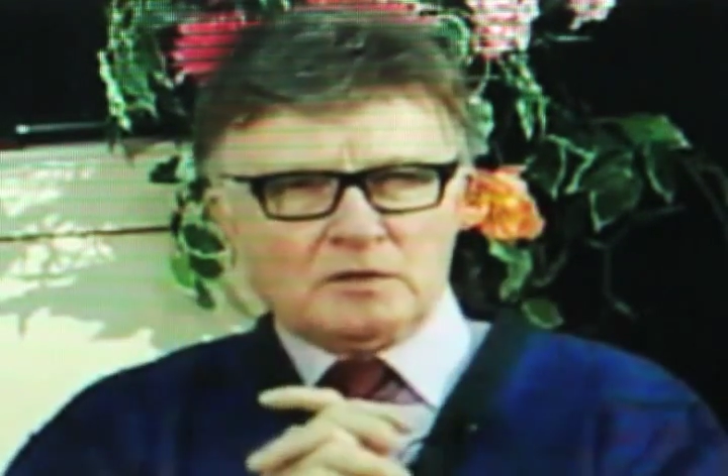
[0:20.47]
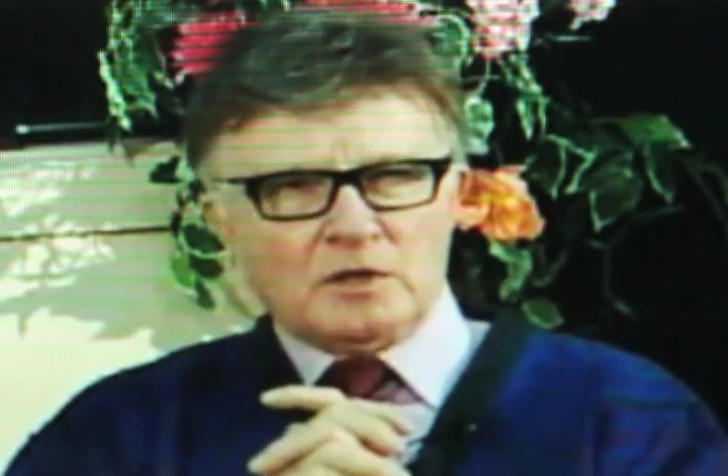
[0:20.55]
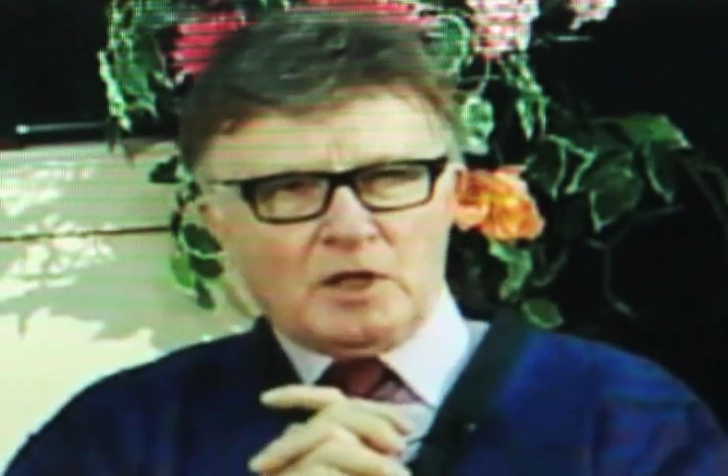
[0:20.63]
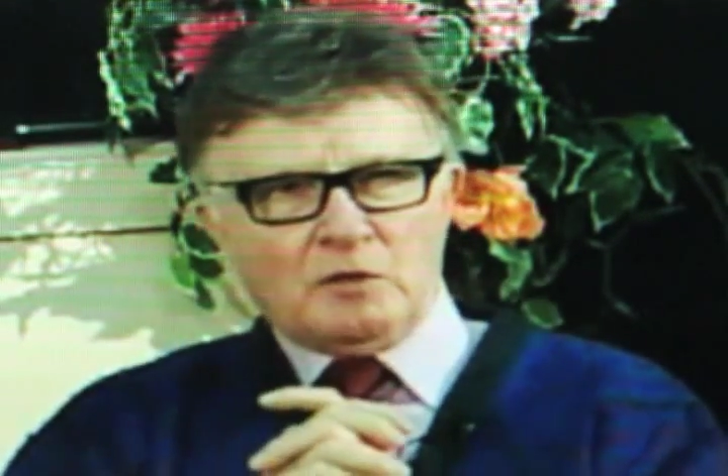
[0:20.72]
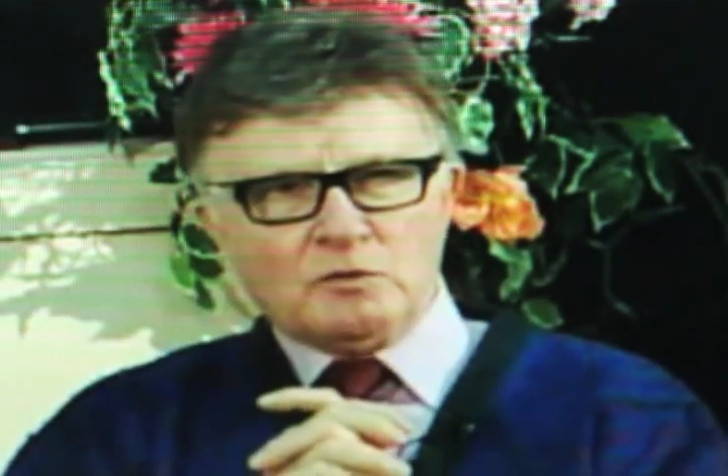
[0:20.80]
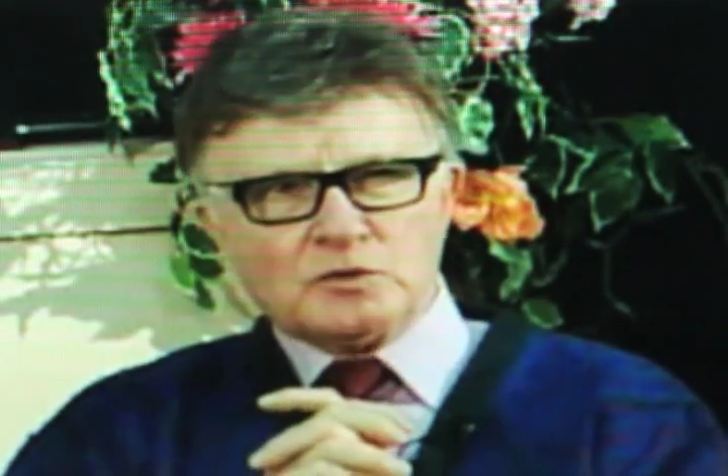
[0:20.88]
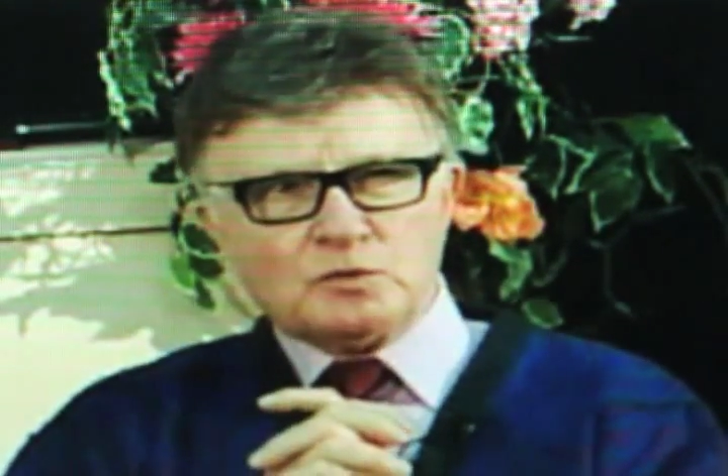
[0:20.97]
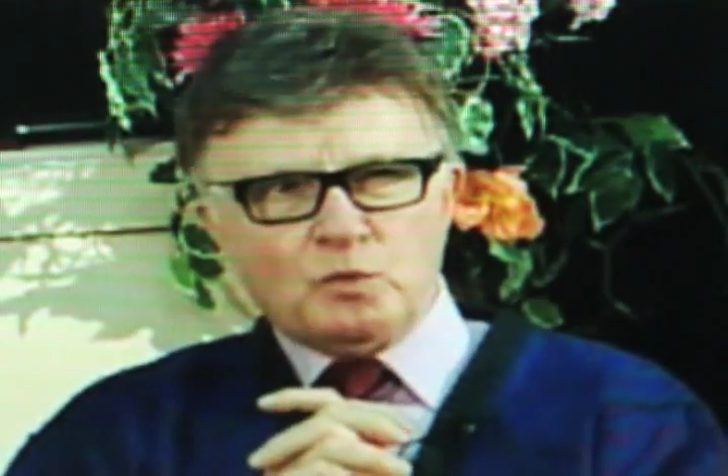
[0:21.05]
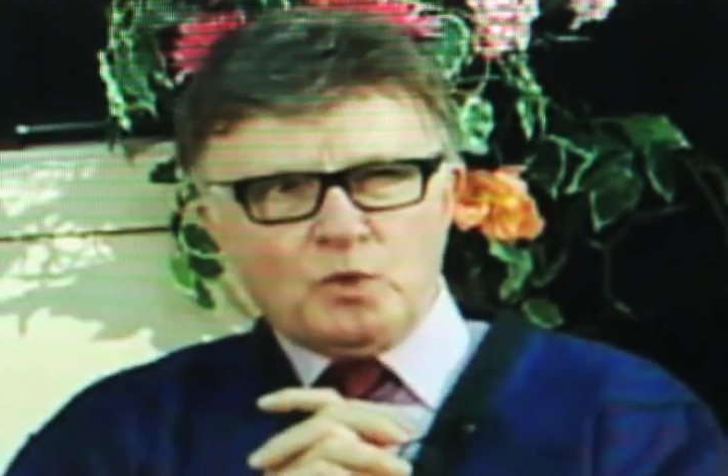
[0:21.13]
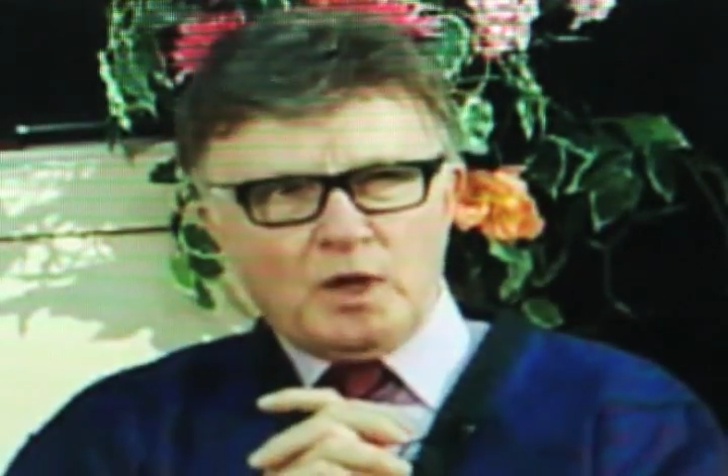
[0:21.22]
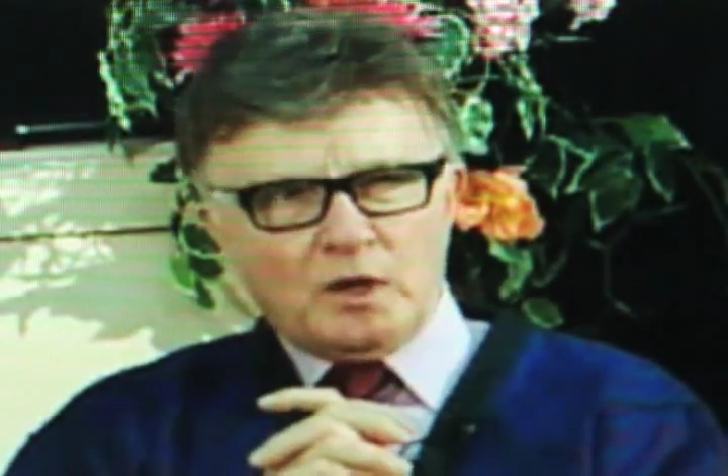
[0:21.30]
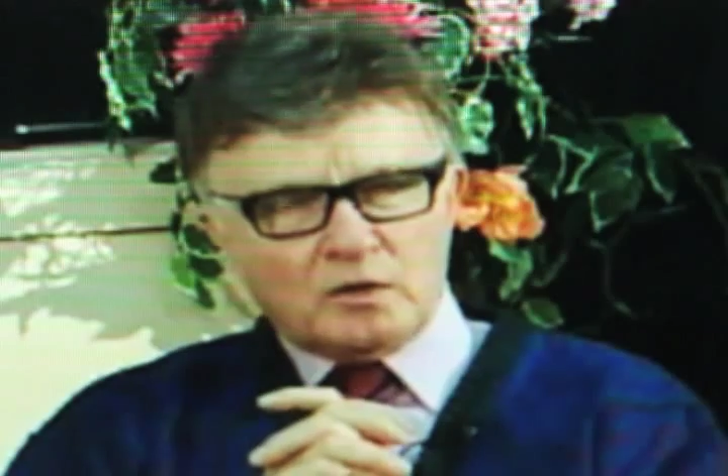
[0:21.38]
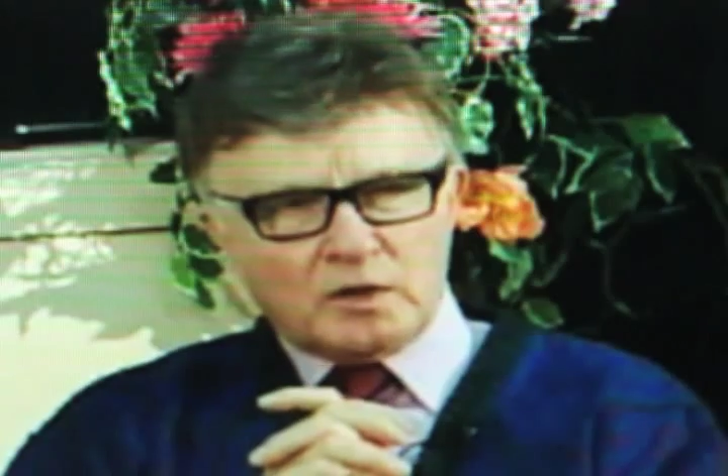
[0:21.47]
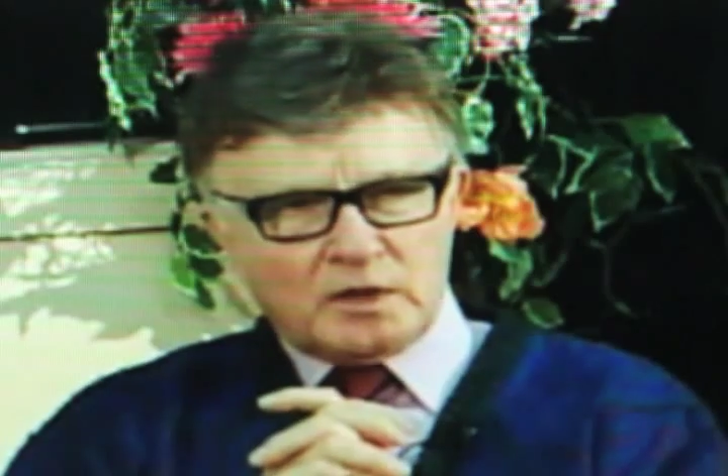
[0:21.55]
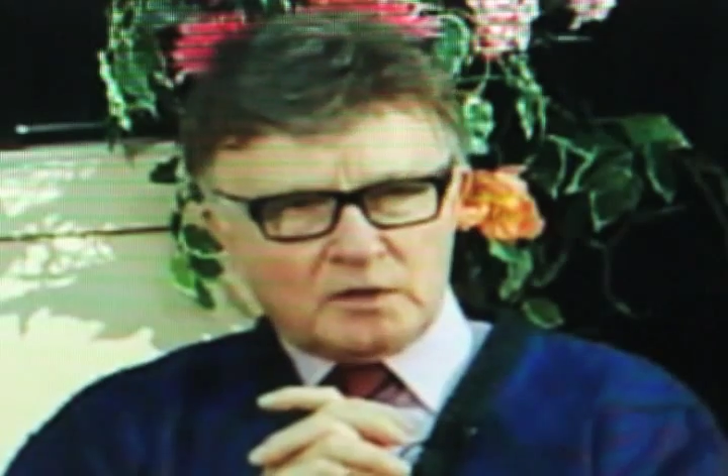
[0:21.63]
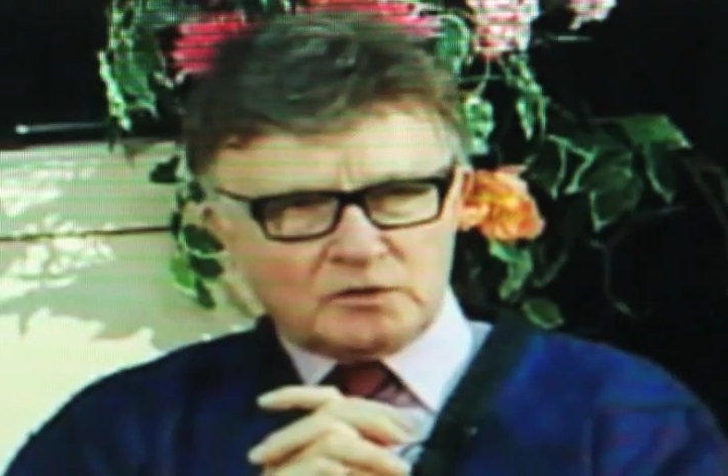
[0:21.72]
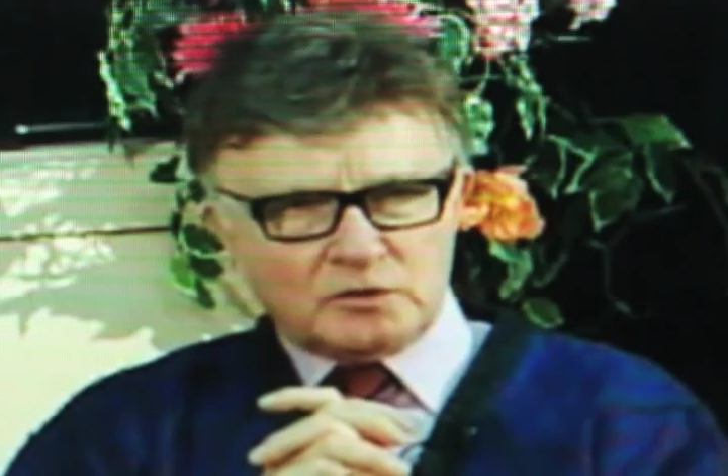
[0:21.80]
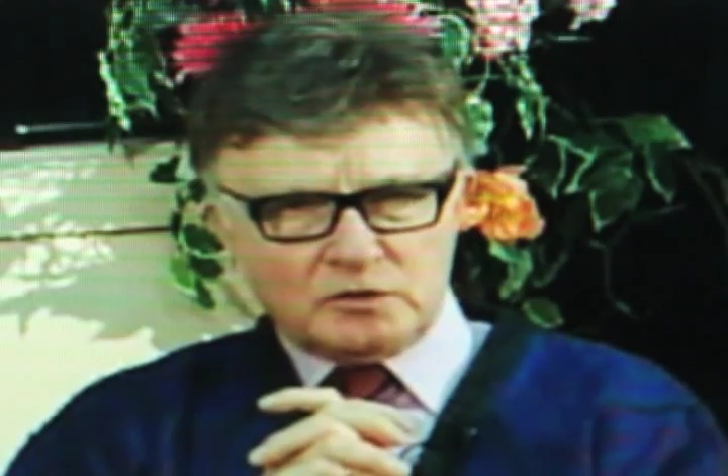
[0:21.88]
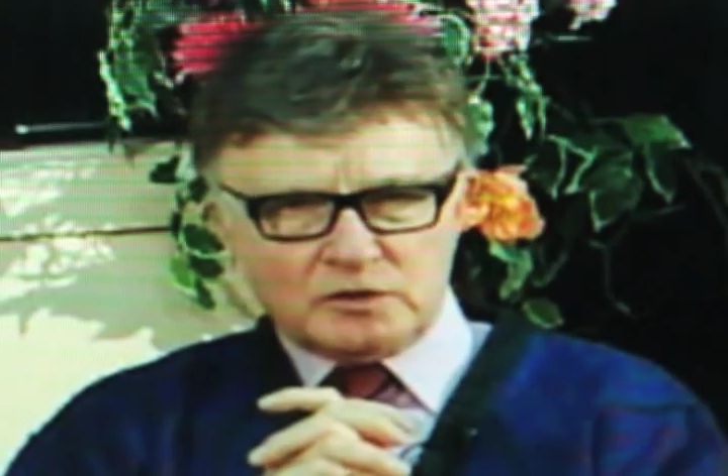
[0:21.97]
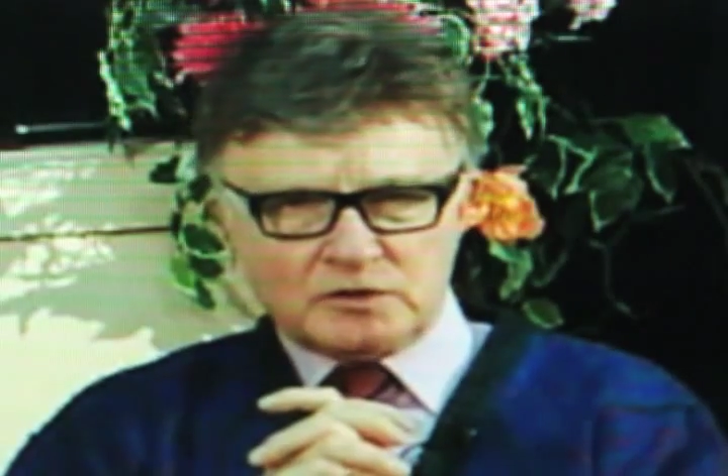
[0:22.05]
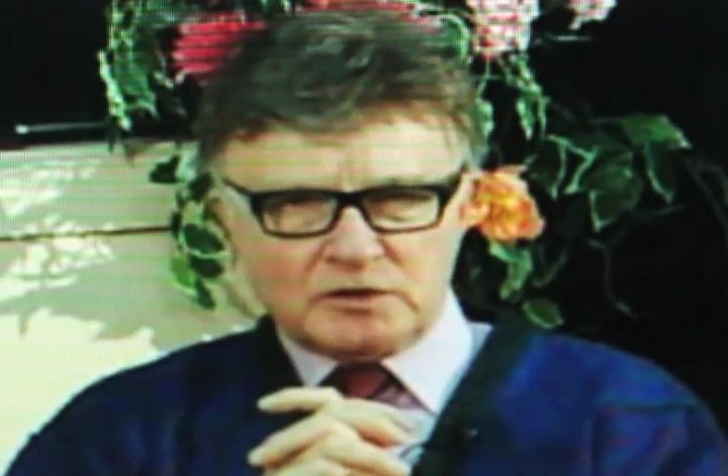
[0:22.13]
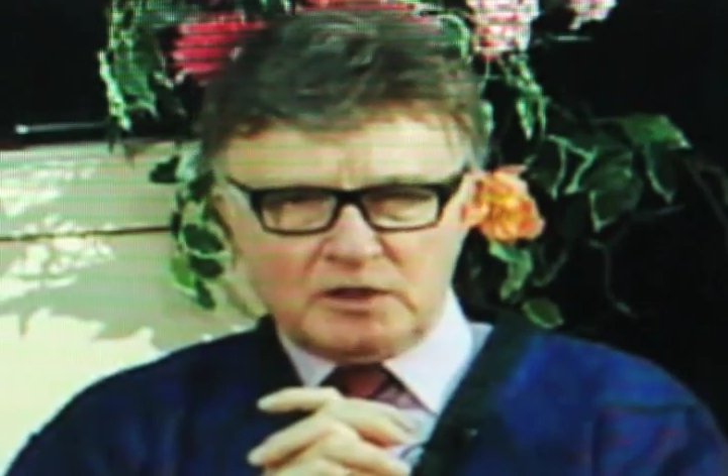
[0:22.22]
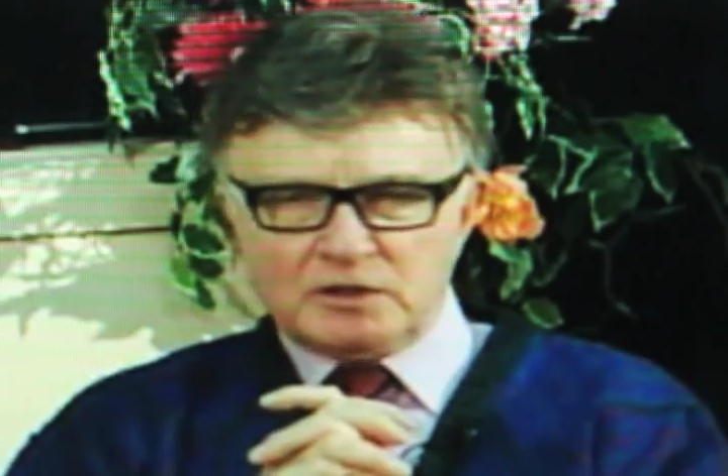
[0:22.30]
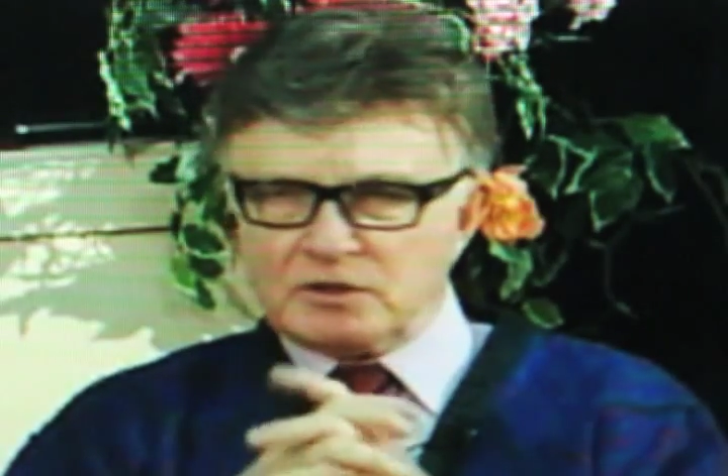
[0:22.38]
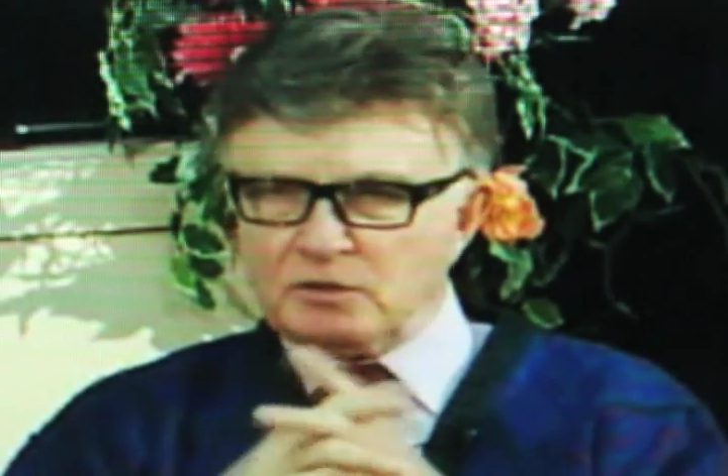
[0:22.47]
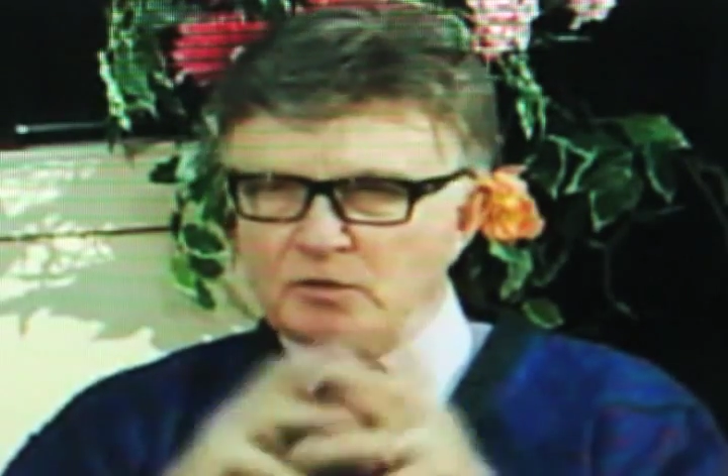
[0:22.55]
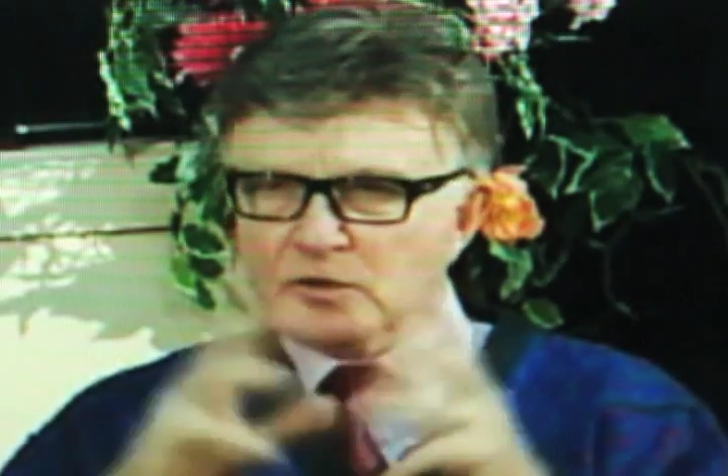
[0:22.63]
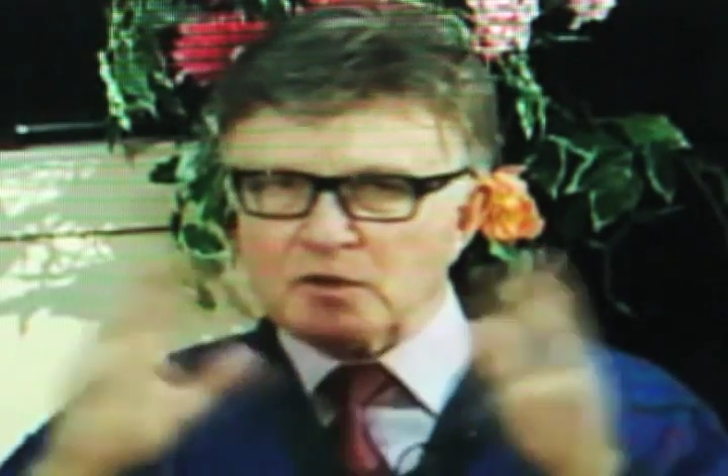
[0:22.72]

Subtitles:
it was well into the season when